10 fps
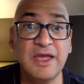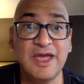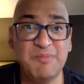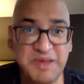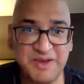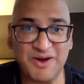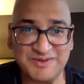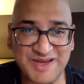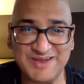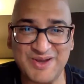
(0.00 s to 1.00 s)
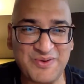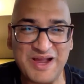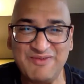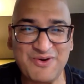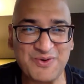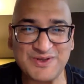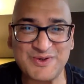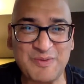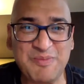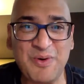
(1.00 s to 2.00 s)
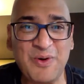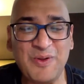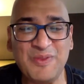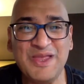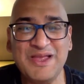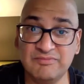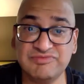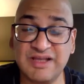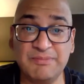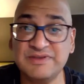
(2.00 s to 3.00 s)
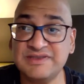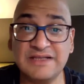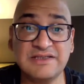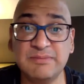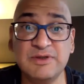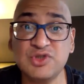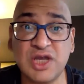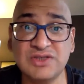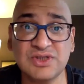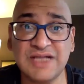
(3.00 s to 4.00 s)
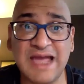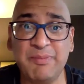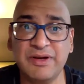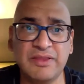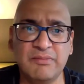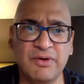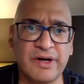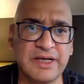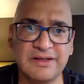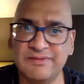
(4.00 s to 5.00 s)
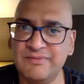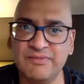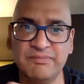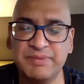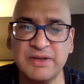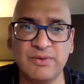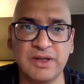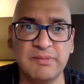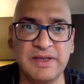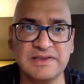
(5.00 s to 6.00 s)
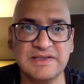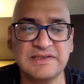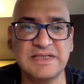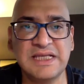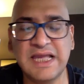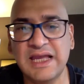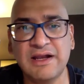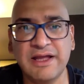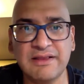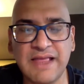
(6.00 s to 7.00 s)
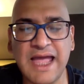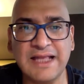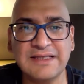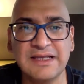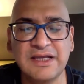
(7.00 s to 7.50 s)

Because I don't have a crystal ball. Some sentiment change could happen in the market, and Bitcoin could be at 16K like that.